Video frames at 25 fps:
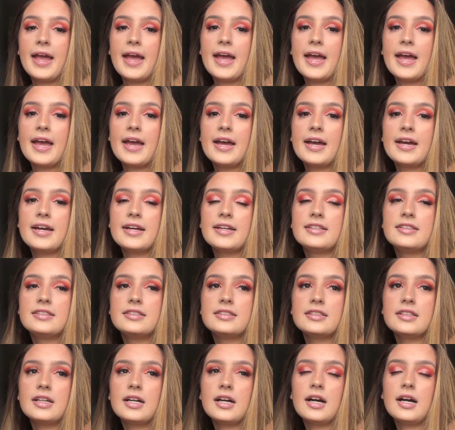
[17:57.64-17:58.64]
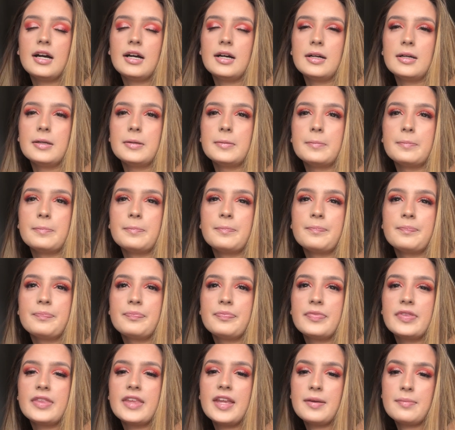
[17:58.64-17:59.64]
and
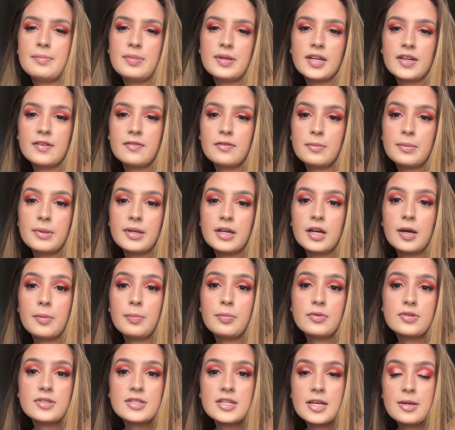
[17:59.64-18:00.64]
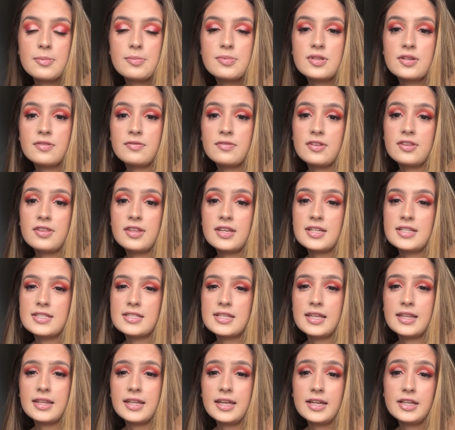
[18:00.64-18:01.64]
they've been giving me a couple tips of the things
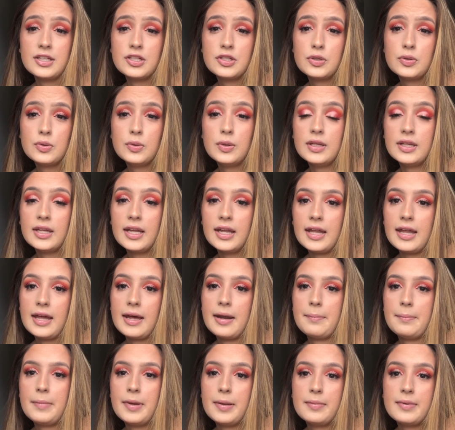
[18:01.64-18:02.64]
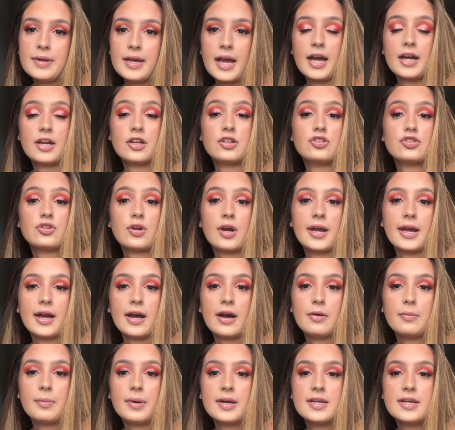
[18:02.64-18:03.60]
that they do and that maybe I could try out